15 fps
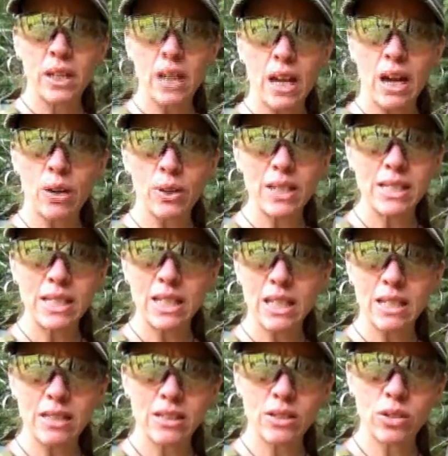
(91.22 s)
how easy it
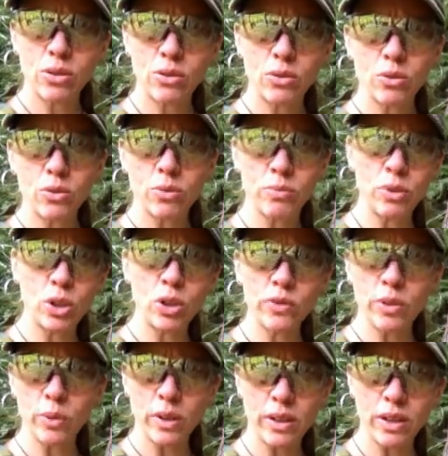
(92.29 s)
is to
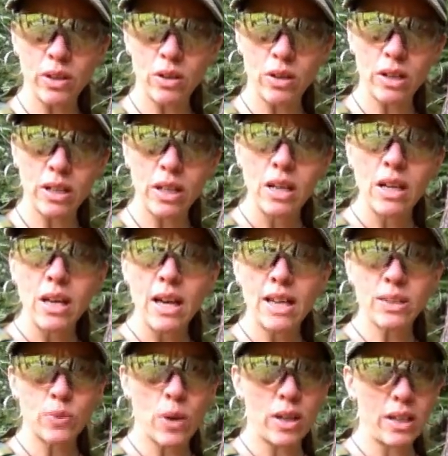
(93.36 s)
maneuver with it on,
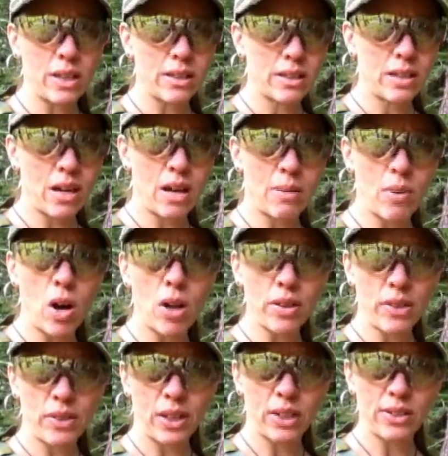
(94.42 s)
as well as um, all the
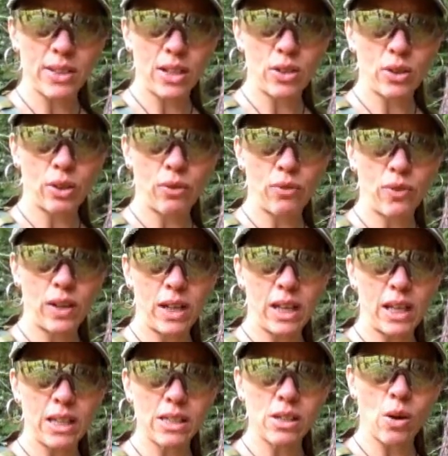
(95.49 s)
things that you can fit in
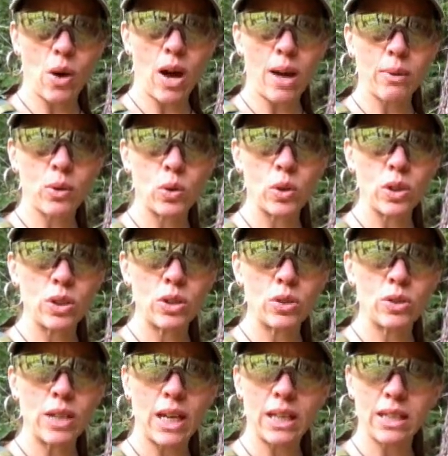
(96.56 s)
it. So I'm going to
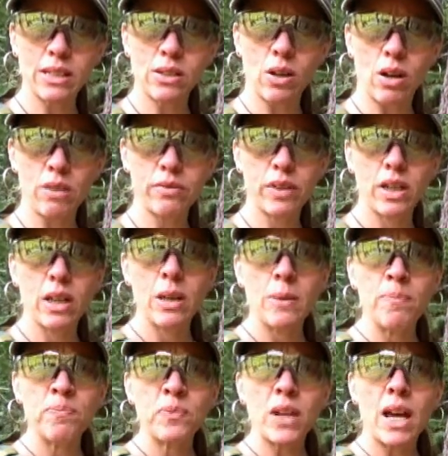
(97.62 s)
take this off
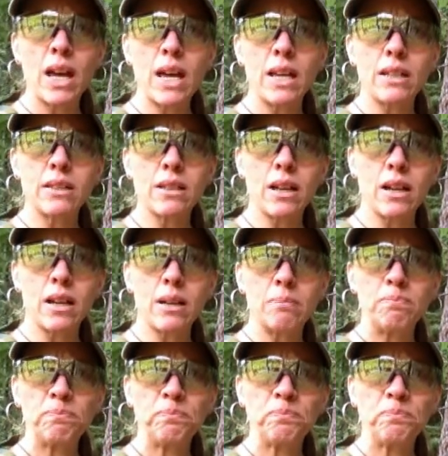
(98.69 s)
and um,